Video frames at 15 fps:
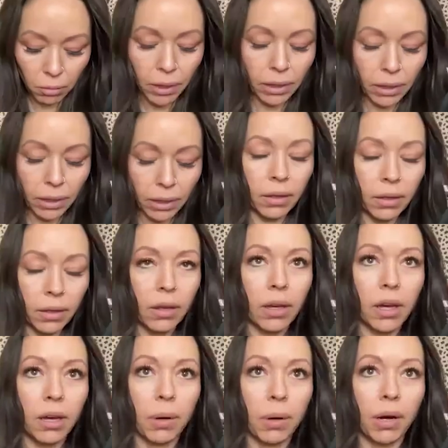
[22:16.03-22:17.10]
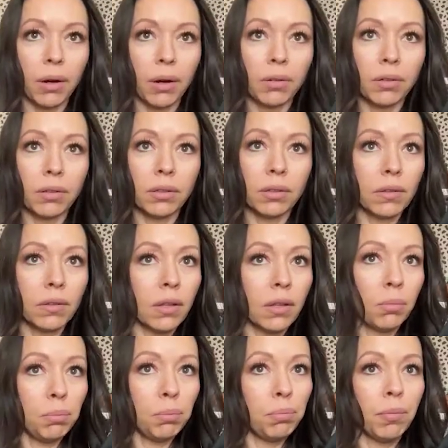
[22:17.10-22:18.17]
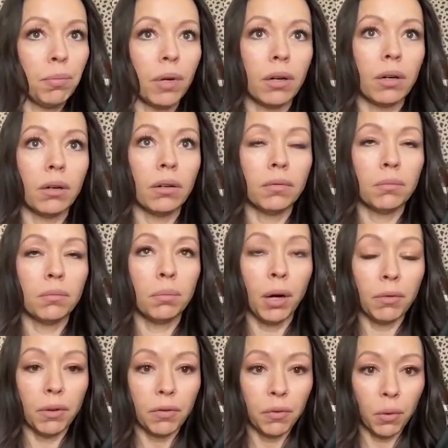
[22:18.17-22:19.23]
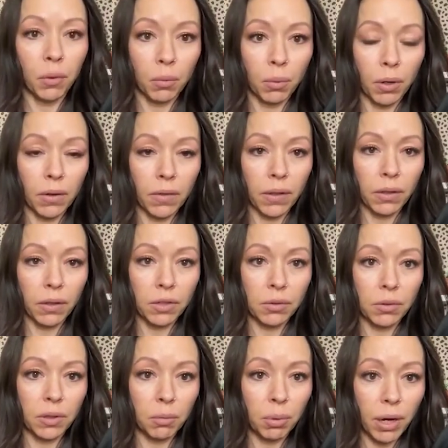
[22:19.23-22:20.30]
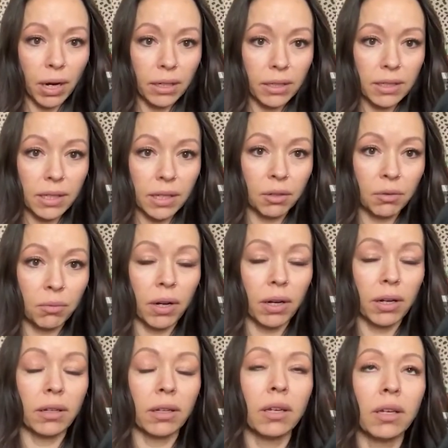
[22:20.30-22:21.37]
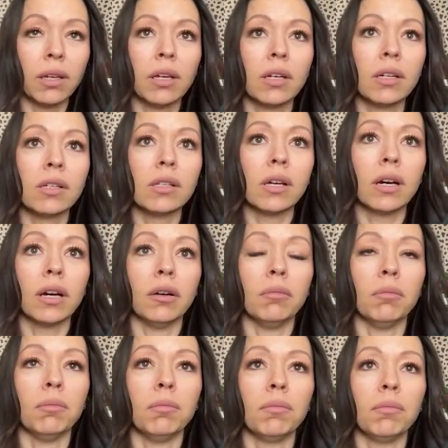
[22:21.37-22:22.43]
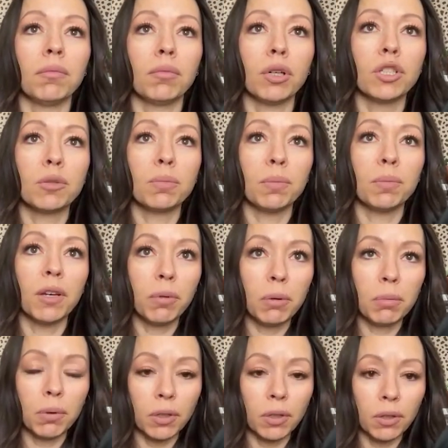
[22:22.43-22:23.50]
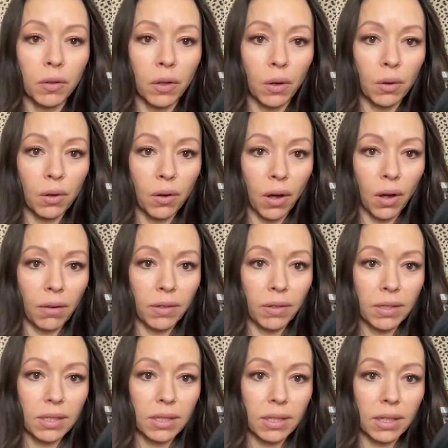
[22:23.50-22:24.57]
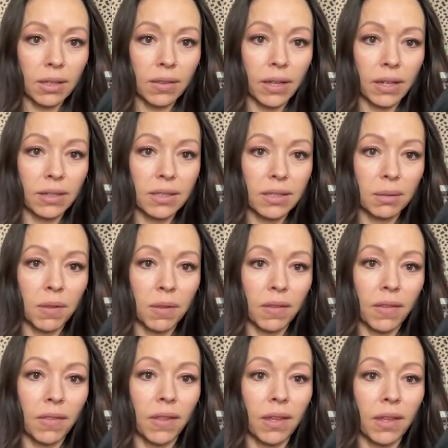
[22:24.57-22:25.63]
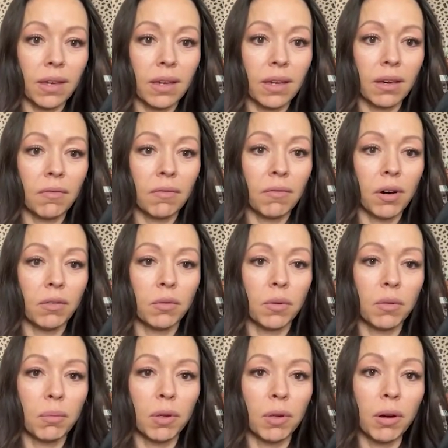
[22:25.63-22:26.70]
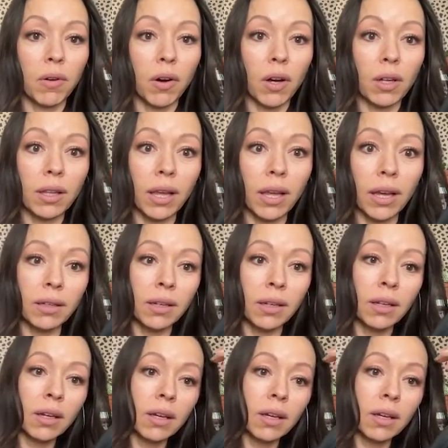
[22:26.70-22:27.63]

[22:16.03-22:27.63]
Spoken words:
bit about the pelvic floor work that you do and the practice that you run, which if people are local, obviously that is something that they can get involved with. But you have online